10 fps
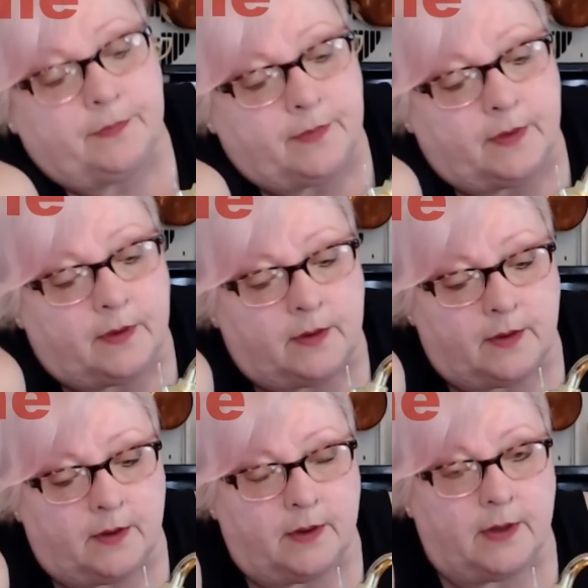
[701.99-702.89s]

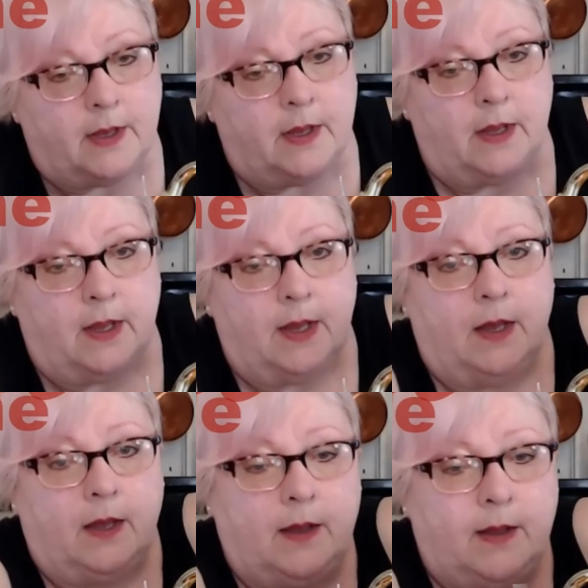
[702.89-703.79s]

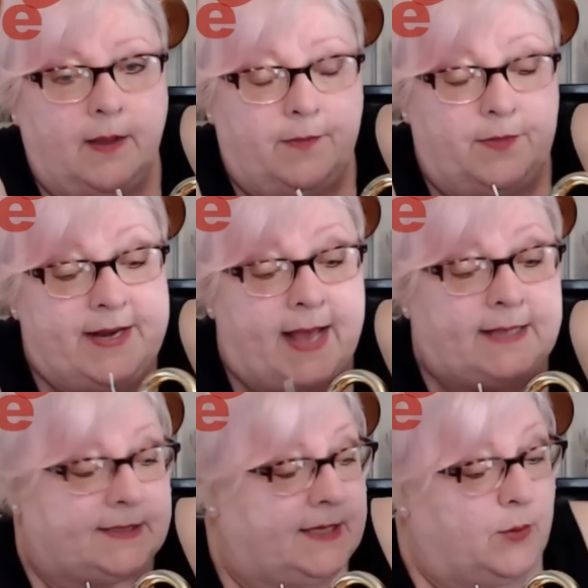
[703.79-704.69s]
the
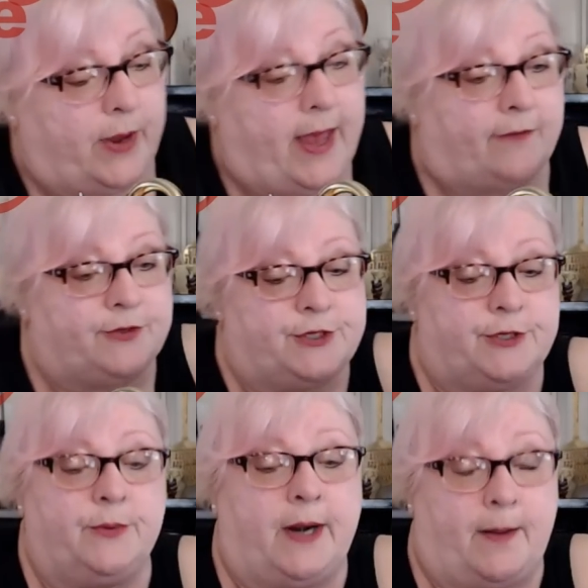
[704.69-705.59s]
next thing we have to
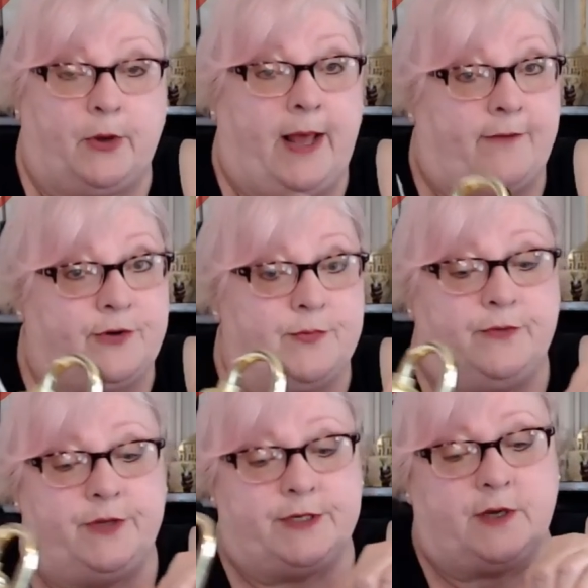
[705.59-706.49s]
do, and I'm going to have to
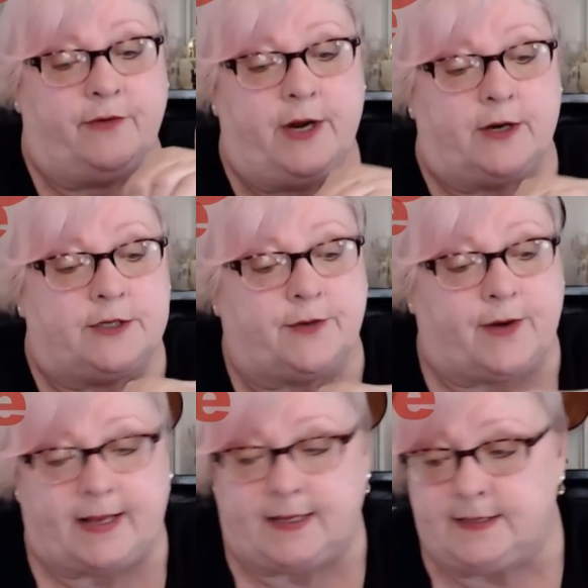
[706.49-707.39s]
move this over here so
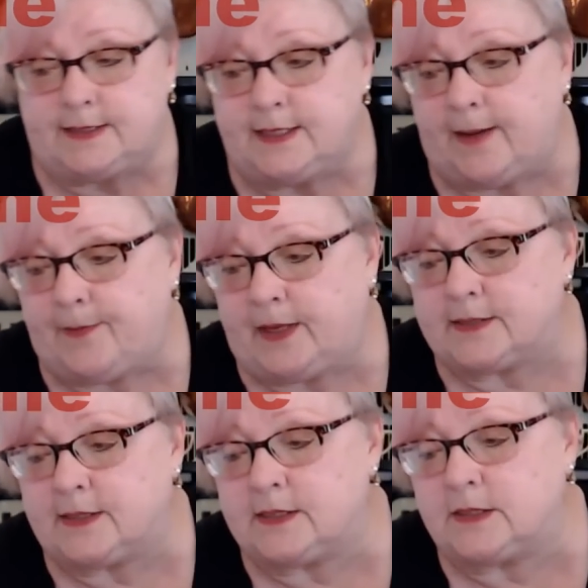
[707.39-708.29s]
that I can see it,
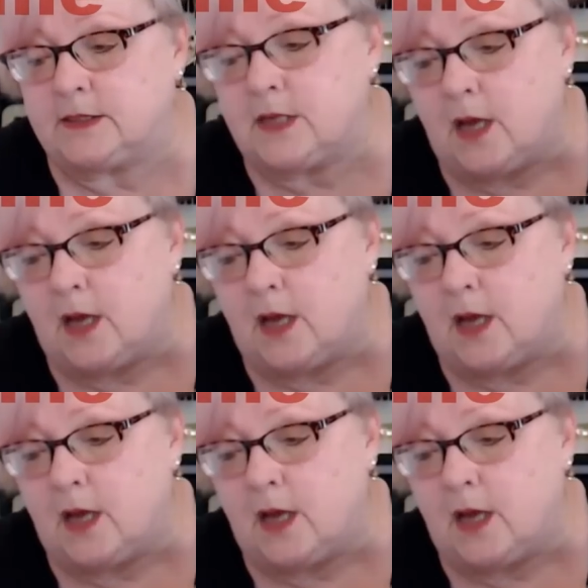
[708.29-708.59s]
because